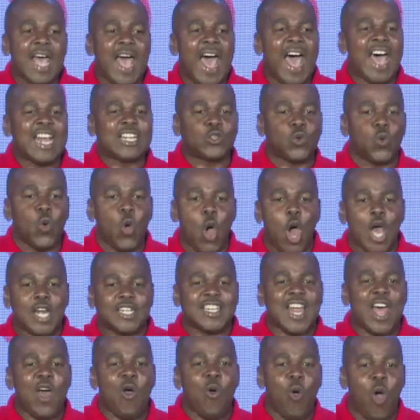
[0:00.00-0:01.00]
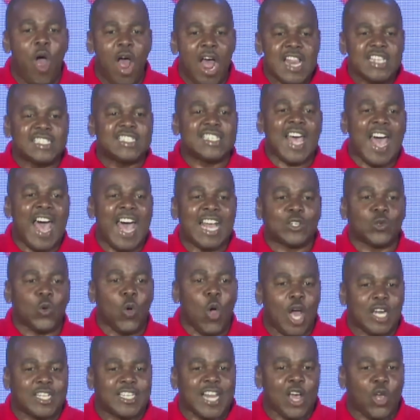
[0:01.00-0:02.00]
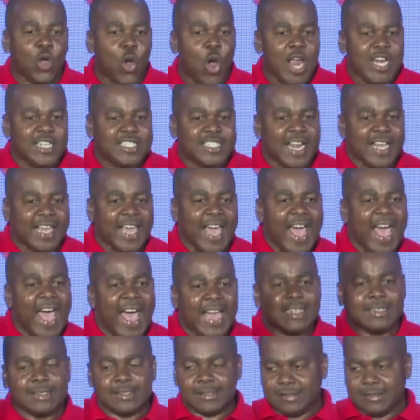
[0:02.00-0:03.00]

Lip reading: Atwater wants Atwater going to get?